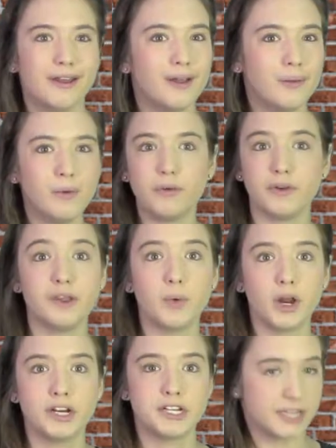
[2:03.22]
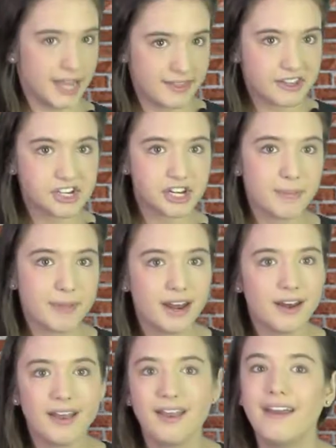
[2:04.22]
Will rework delay the
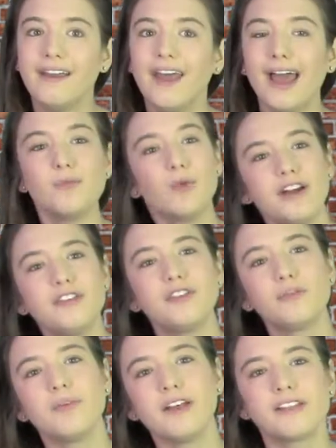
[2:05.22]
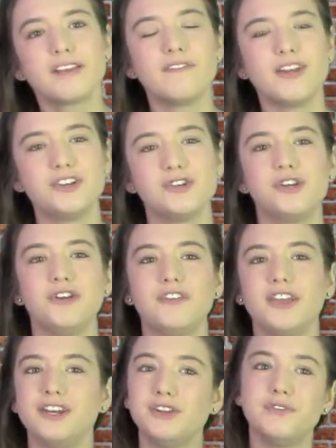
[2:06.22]
shipment? And what is the risk of
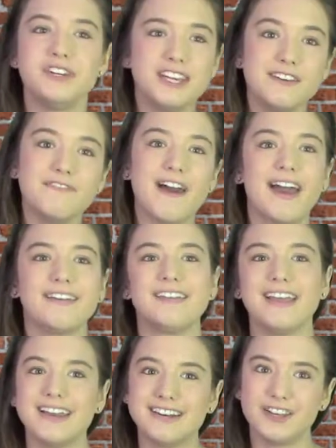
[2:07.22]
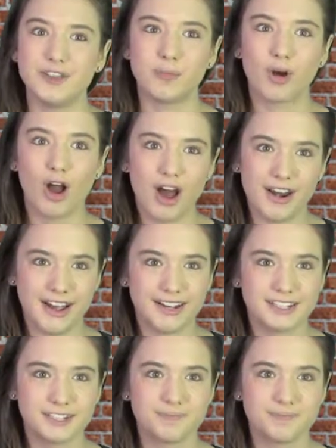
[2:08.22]
introducing new defects into the product?